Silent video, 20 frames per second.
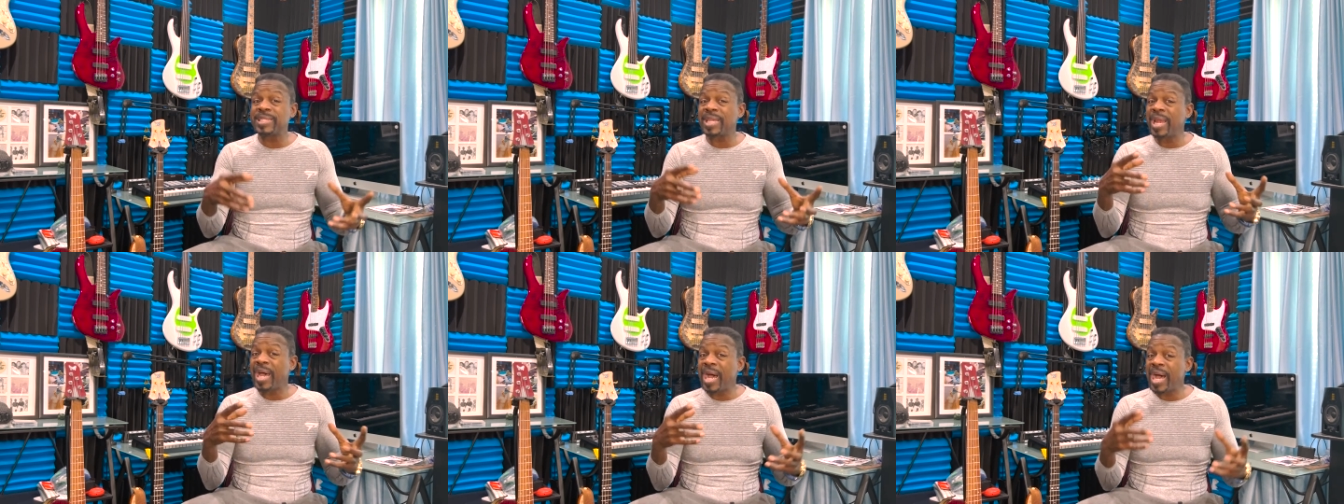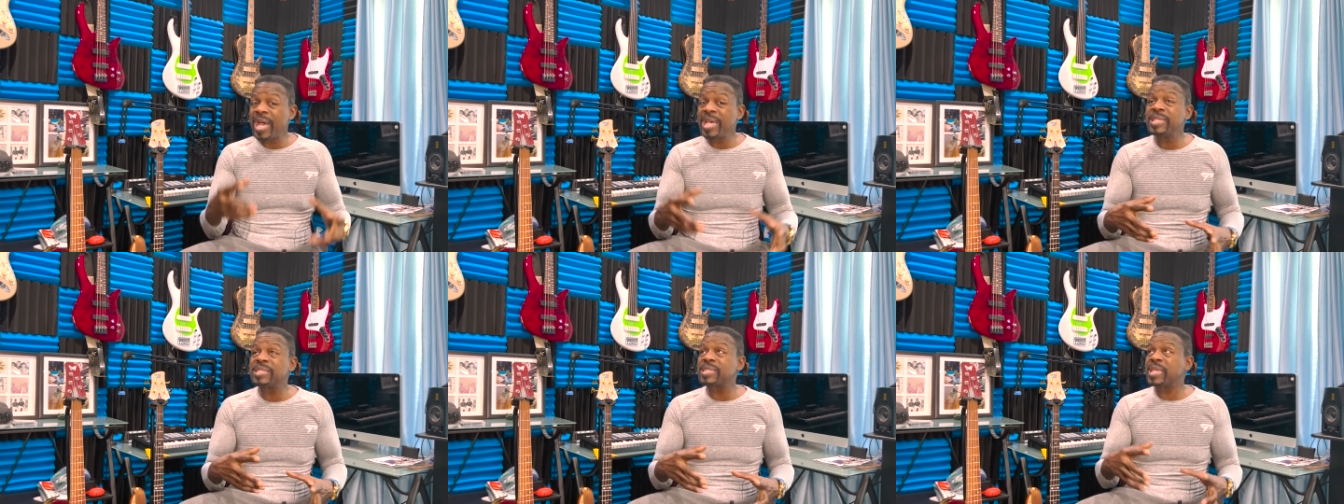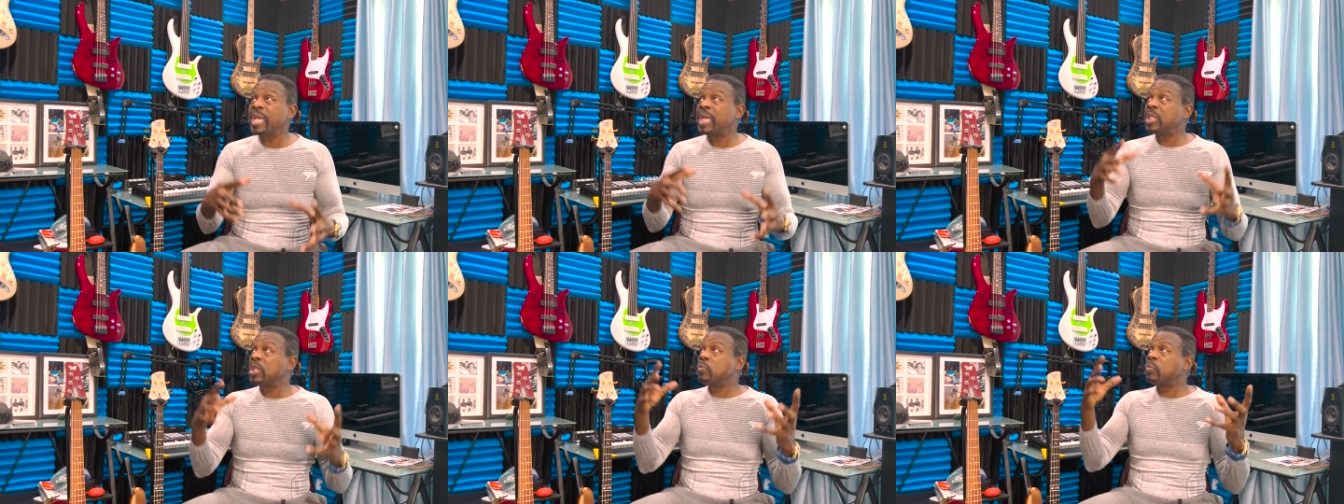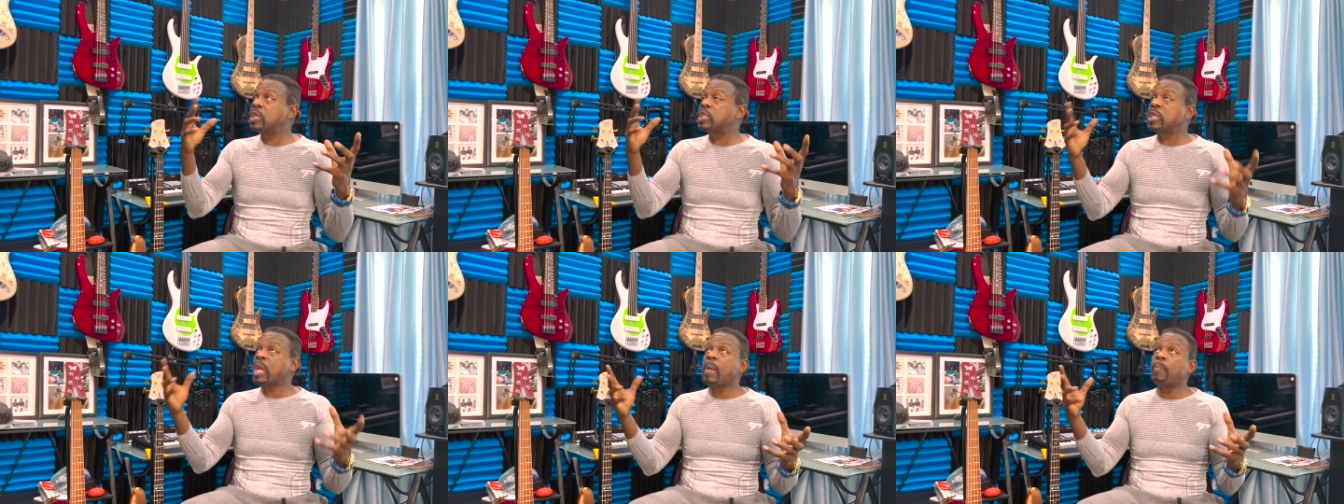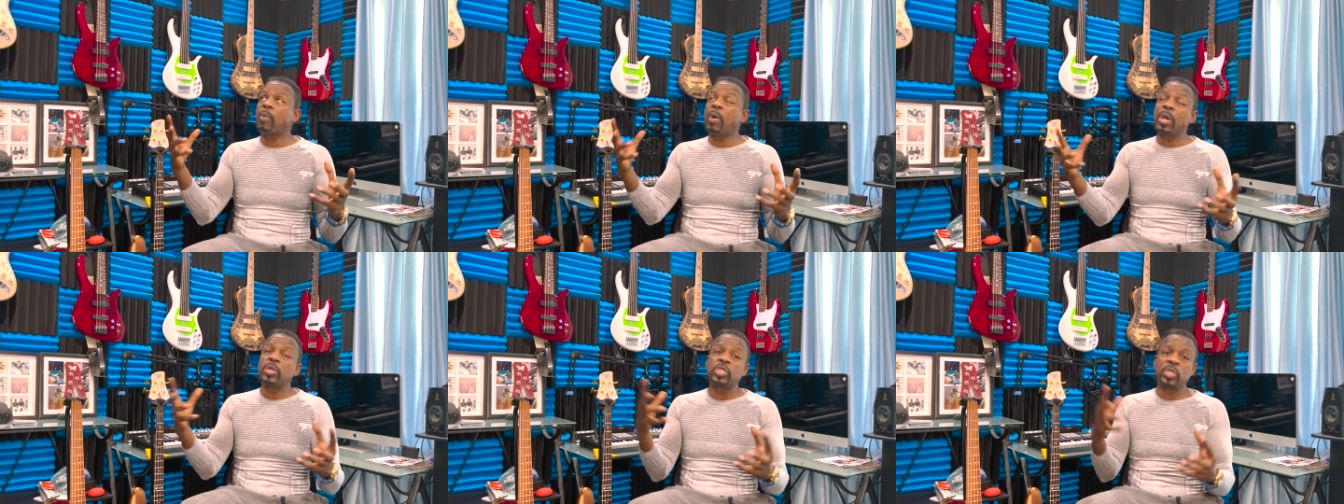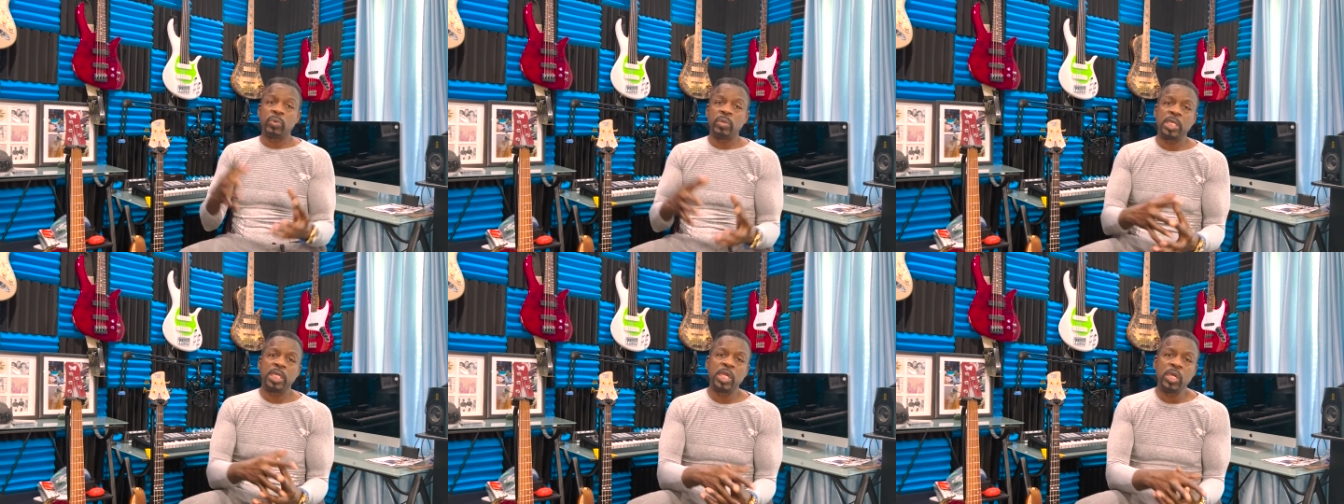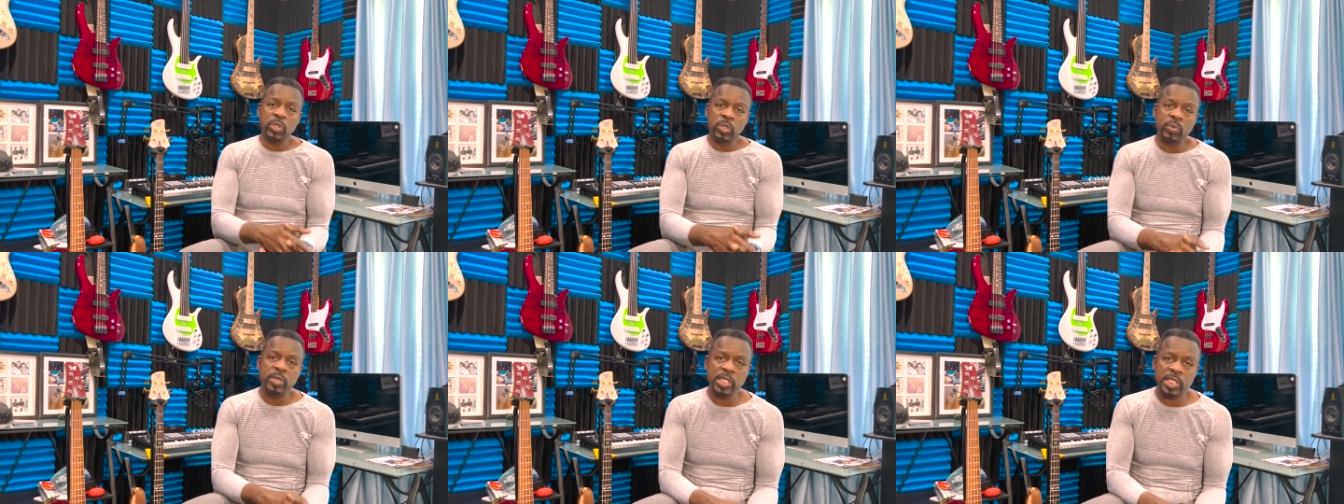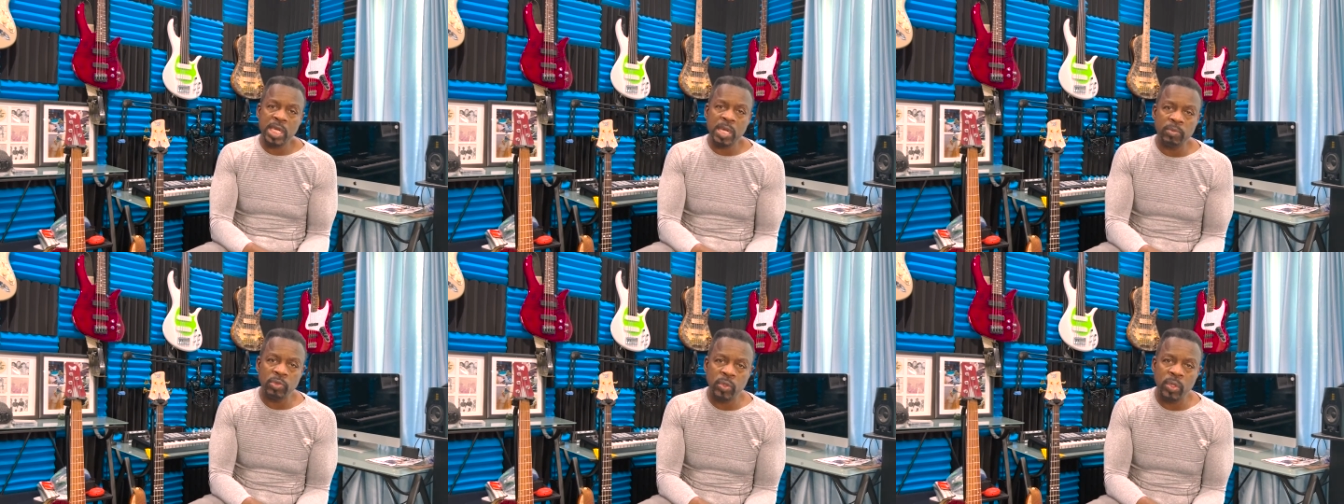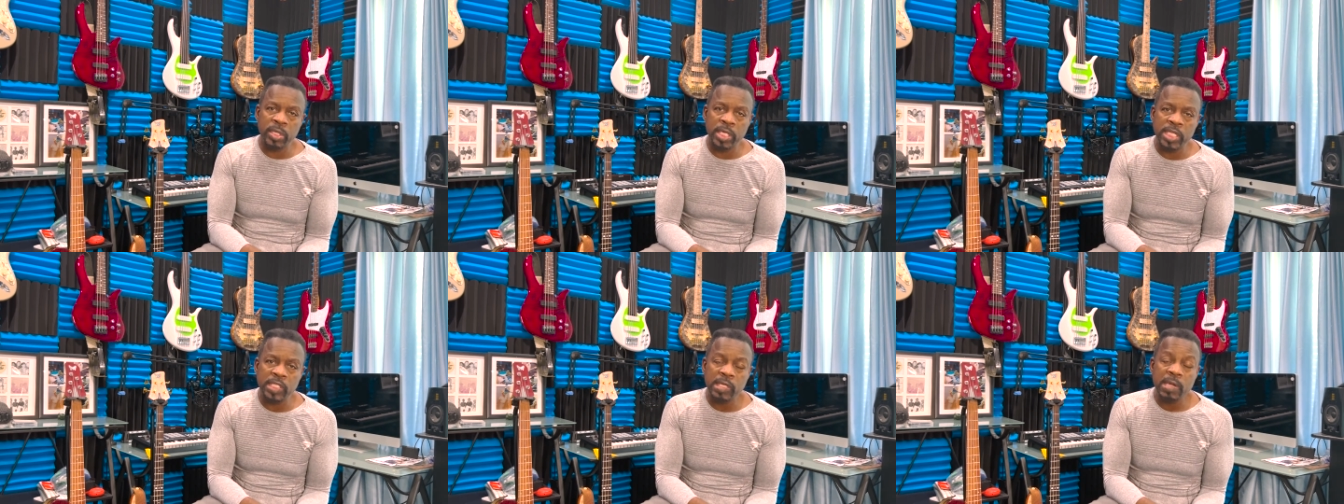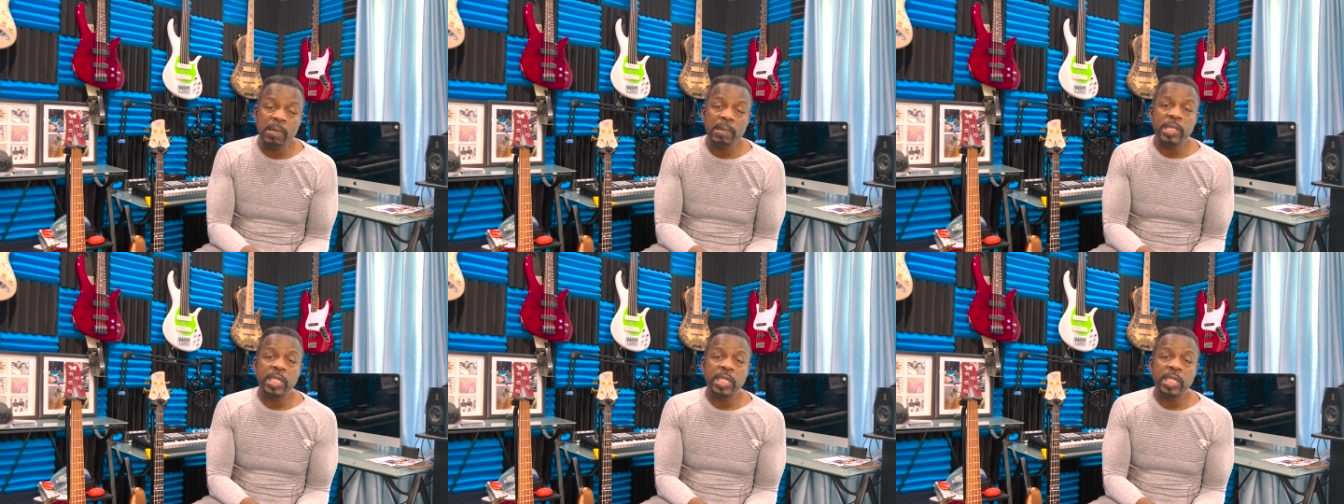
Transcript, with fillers: And I say, and the reason I brought you in here, the reason I'm doing this,